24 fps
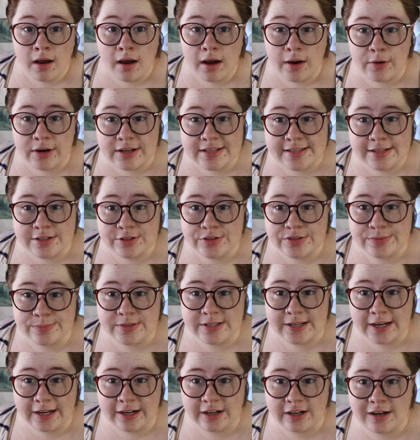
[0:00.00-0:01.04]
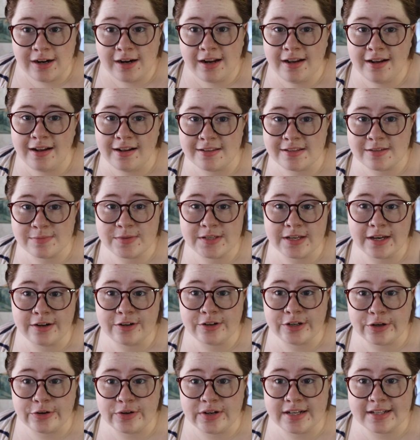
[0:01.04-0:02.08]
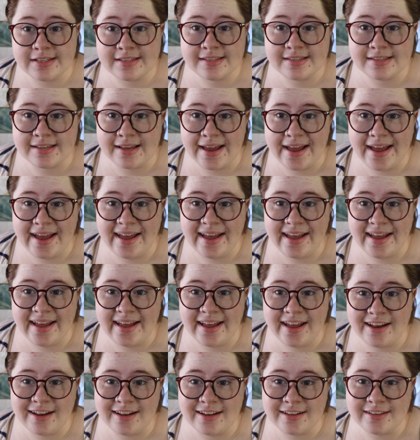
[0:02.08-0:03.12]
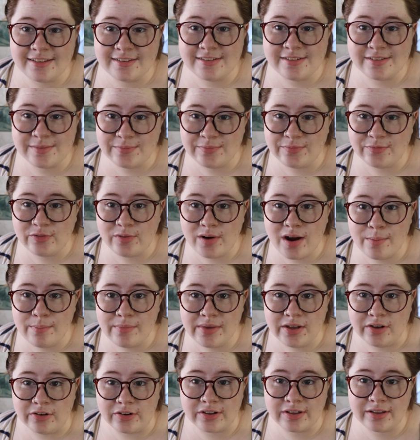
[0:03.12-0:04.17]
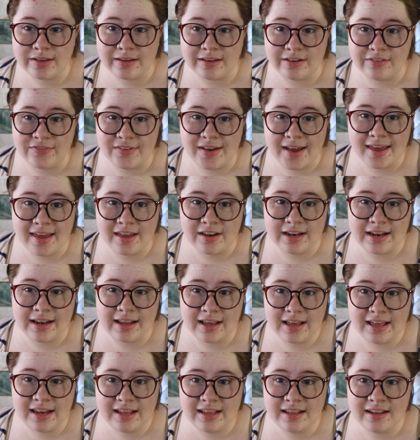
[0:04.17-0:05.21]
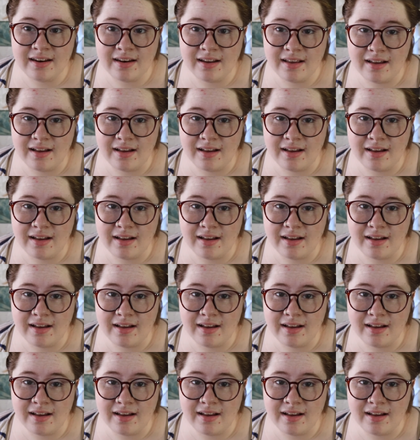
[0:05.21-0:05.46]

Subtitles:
want to send you some cider and some cider donuts and some raw milk if I can get it.